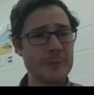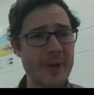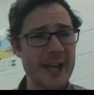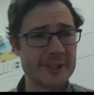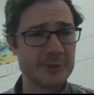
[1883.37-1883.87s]

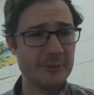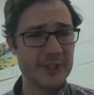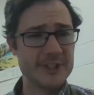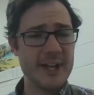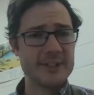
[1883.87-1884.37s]
back to
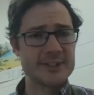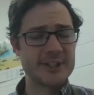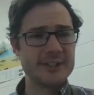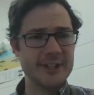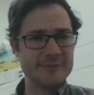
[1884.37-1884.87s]
trophic status,
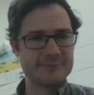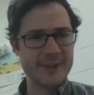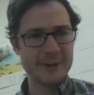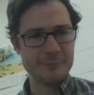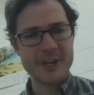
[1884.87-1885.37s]
because I've
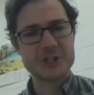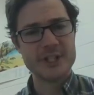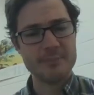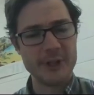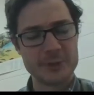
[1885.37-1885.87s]
now mentioned
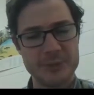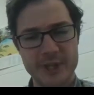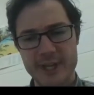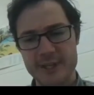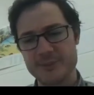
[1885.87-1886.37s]
it multiple
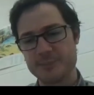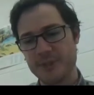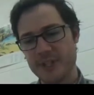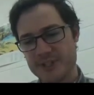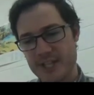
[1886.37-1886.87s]
times,
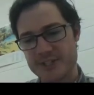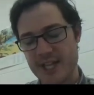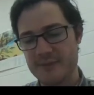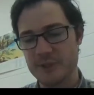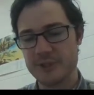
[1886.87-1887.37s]
but it's nice to
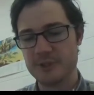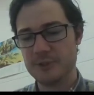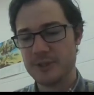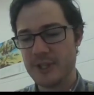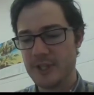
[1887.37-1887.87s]
have a
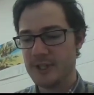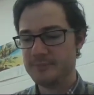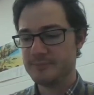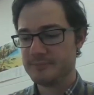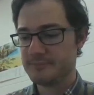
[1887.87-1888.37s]
little
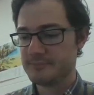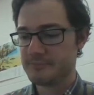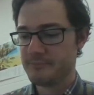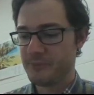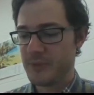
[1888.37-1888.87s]

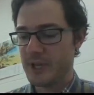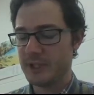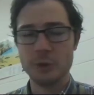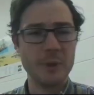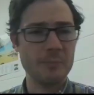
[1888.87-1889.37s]

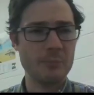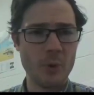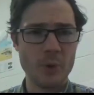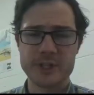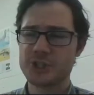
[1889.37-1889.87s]
bit
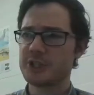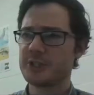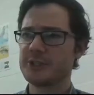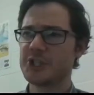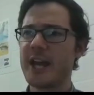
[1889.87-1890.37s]
more
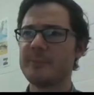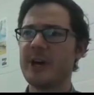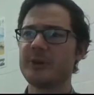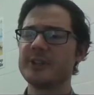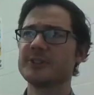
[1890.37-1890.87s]
to chat
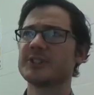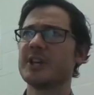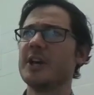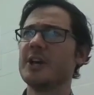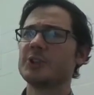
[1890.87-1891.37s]
about, is
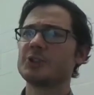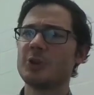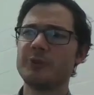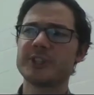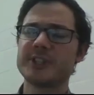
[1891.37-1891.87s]

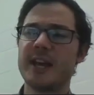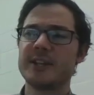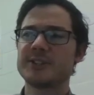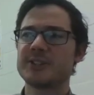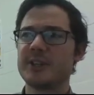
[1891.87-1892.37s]
trophic
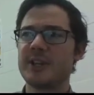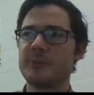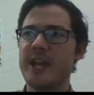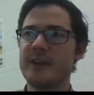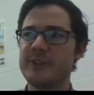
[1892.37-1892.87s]
status.
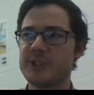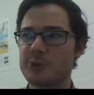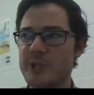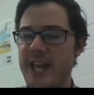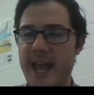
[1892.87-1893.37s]
We have these
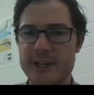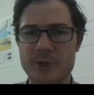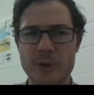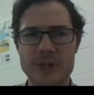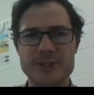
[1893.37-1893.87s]
3
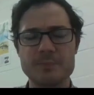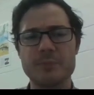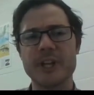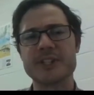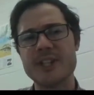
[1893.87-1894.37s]
categories,
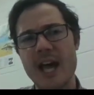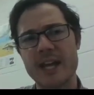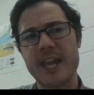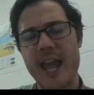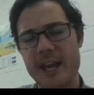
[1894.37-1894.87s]
but it's
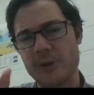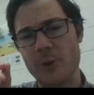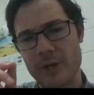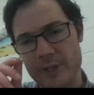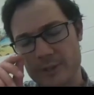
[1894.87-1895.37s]
not
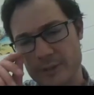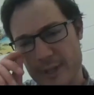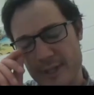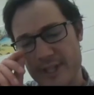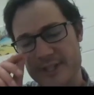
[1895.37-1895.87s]
categorical.
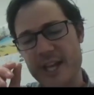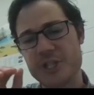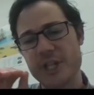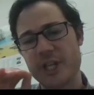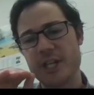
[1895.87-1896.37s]
It's
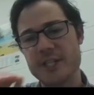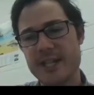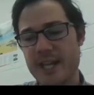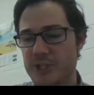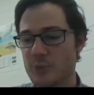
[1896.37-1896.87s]
actually a
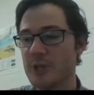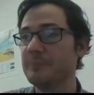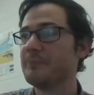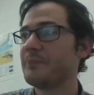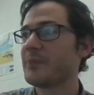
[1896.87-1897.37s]

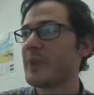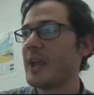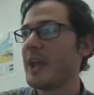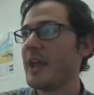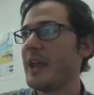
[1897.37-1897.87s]
continuum.
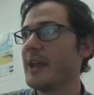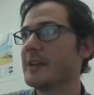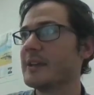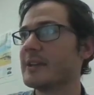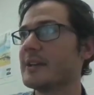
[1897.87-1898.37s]
And